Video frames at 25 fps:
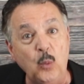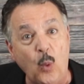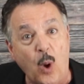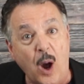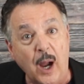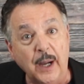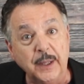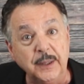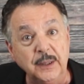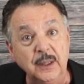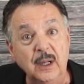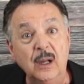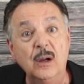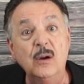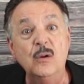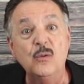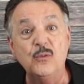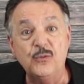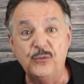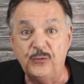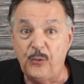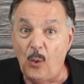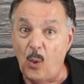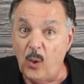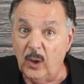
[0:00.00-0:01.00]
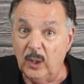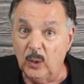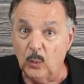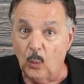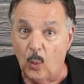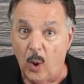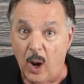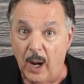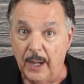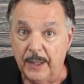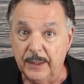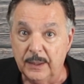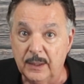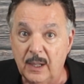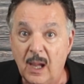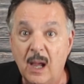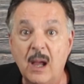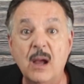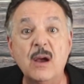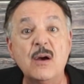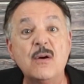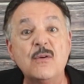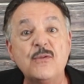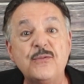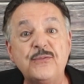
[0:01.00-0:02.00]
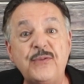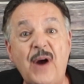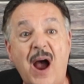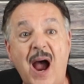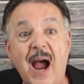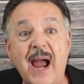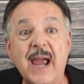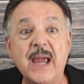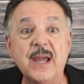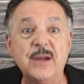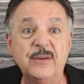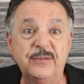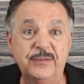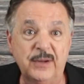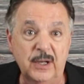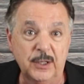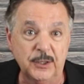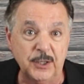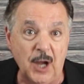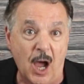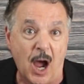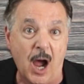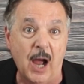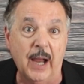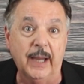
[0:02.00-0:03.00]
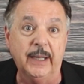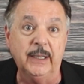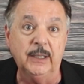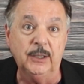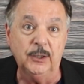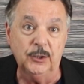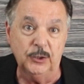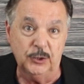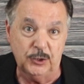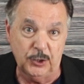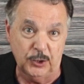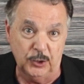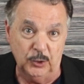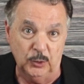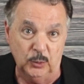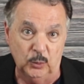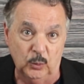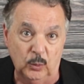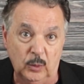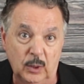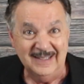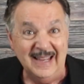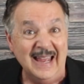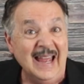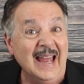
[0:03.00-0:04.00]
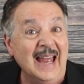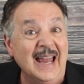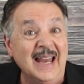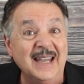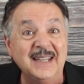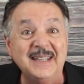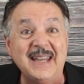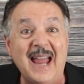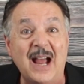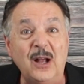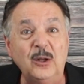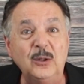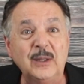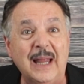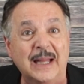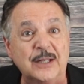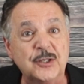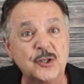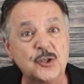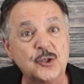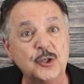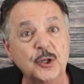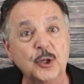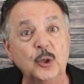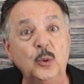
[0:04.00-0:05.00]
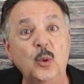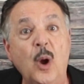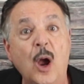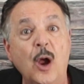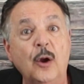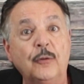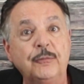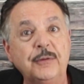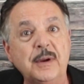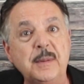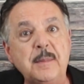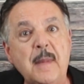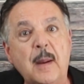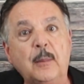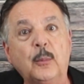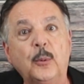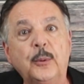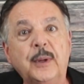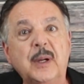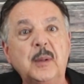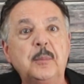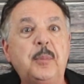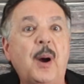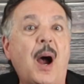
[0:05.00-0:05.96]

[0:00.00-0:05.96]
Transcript: one, four one, five nine two. Now let's do remembering